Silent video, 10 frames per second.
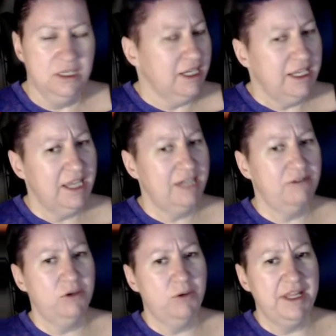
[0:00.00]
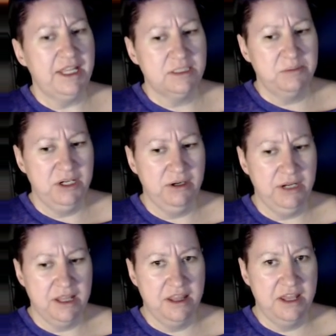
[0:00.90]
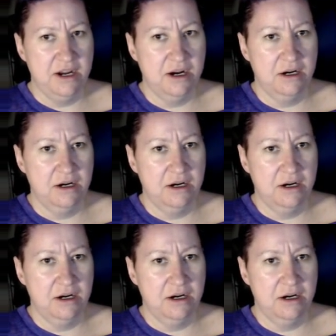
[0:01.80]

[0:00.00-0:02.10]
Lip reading: Yeah, I don't know why that's appearing there.